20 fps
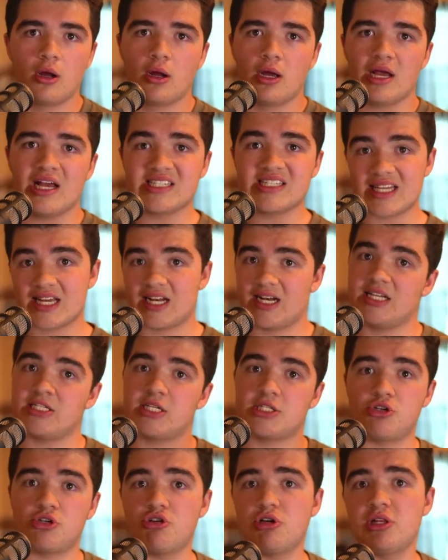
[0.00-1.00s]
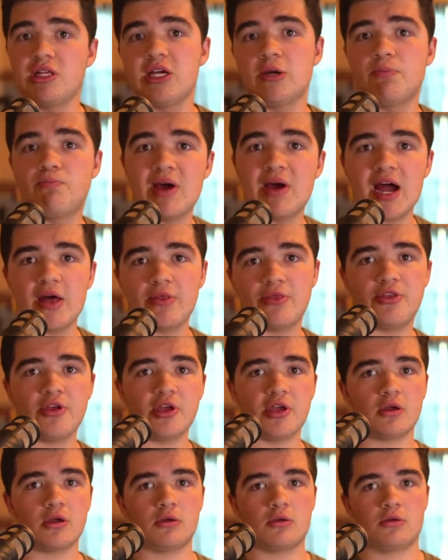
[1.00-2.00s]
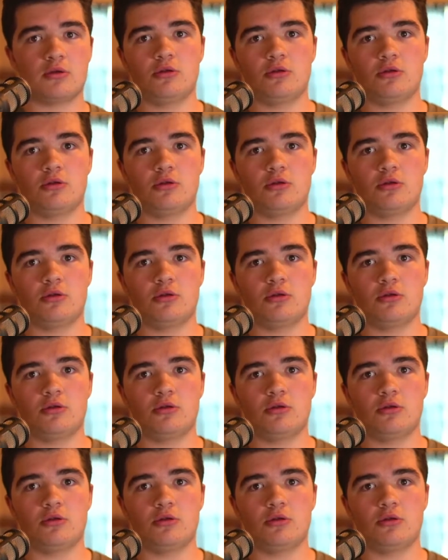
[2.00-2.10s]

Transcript: Is that necessarily a bad thing?